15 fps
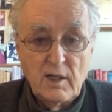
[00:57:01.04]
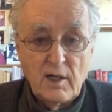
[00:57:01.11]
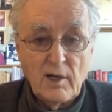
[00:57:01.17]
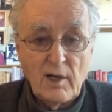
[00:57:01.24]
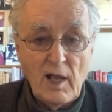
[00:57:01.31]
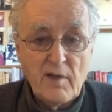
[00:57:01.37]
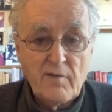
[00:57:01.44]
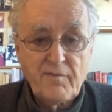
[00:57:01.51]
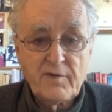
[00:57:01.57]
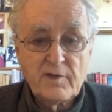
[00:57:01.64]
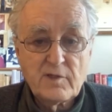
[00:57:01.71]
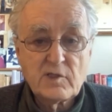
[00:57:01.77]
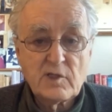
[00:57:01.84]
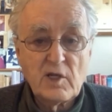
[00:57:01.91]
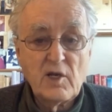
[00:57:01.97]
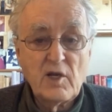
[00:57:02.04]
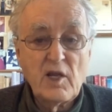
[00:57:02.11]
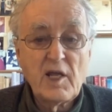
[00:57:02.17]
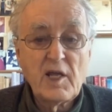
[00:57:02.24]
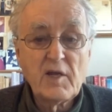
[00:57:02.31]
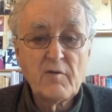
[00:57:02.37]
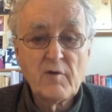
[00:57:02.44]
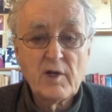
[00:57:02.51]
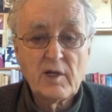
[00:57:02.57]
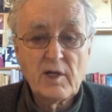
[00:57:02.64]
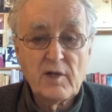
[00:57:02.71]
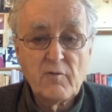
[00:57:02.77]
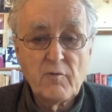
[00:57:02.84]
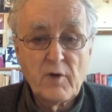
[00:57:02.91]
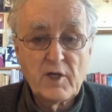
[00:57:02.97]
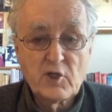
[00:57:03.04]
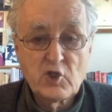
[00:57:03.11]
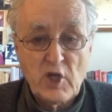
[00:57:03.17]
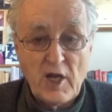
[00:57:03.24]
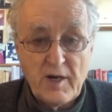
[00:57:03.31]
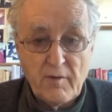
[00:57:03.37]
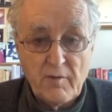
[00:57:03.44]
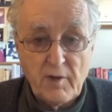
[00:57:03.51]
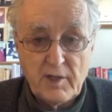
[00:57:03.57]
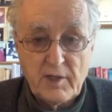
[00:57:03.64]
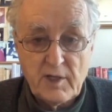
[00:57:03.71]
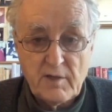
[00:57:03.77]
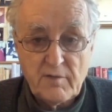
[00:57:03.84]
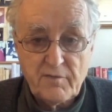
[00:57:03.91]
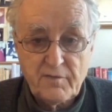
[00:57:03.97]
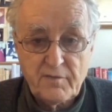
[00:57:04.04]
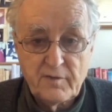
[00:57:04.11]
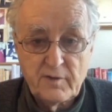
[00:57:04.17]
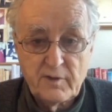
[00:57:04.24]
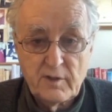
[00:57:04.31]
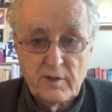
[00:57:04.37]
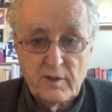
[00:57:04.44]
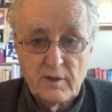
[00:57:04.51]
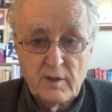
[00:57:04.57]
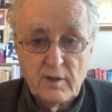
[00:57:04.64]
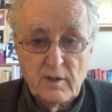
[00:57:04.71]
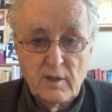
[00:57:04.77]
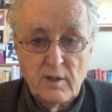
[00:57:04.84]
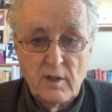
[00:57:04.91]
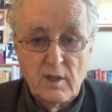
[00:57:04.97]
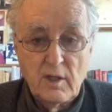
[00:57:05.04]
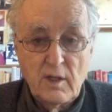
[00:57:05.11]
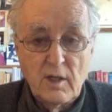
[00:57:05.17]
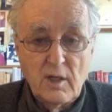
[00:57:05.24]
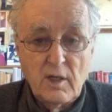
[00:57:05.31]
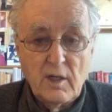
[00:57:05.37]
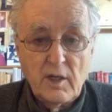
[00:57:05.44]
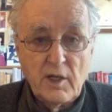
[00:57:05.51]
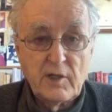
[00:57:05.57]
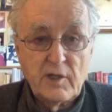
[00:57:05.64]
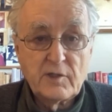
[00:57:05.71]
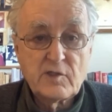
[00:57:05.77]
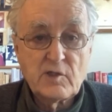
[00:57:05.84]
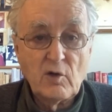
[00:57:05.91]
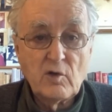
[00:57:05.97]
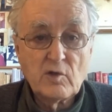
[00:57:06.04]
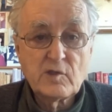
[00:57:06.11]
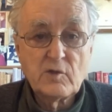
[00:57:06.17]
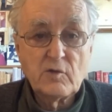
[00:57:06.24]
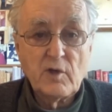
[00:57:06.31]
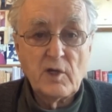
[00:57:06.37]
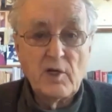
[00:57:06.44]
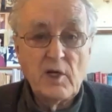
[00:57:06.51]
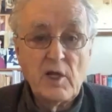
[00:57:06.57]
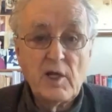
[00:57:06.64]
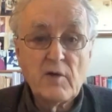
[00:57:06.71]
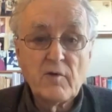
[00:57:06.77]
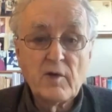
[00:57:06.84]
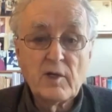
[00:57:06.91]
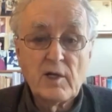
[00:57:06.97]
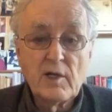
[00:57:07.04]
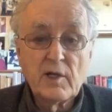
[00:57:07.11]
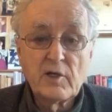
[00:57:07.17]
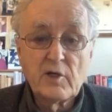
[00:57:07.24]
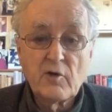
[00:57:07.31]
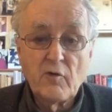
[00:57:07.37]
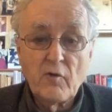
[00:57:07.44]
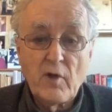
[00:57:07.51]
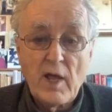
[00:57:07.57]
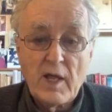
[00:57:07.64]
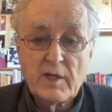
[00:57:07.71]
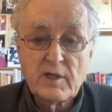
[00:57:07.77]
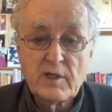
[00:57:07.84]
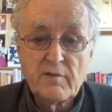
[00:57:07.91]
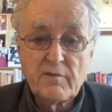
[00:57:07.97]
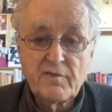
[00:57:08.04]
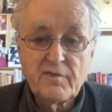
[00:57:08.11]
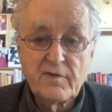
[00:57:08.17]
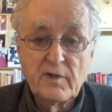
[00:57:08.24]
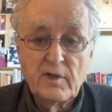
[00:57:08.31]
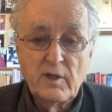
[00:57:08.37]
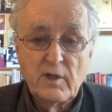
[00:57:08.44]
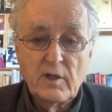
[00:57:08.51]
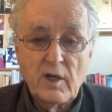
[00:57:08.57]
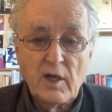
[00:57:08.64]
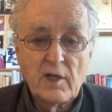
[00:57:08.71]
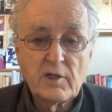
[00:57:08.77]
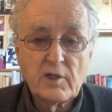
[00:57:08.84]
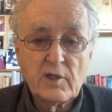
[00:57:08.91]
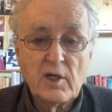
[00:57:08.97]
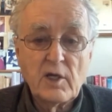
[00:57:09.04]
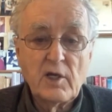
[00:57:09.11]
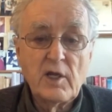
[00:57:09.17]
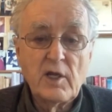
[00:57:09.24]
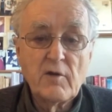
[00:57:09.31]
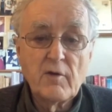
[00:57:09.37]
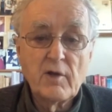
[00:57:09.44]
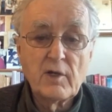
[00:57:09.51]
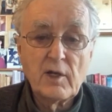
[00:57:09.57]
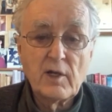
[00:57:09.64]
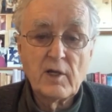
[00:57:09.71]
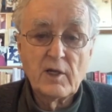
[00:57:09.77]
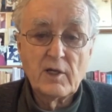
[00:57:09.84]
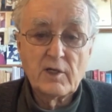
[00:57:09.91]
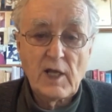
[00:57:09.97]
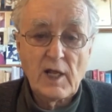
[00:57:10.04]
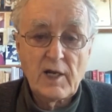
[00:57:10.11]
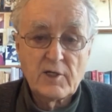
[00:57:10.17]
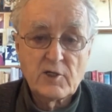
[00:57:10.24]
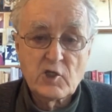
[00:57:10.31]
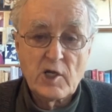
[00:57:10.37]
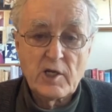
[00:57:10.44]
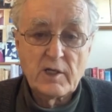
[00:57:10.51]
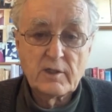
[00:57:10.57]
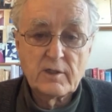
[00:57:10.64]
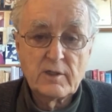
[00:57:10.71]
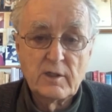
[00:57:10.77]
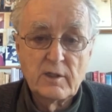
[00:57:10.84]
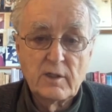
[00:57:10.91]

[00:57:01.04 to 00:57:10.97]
Life is inherently regenerative. It is also inherently creative and inherently intelligent.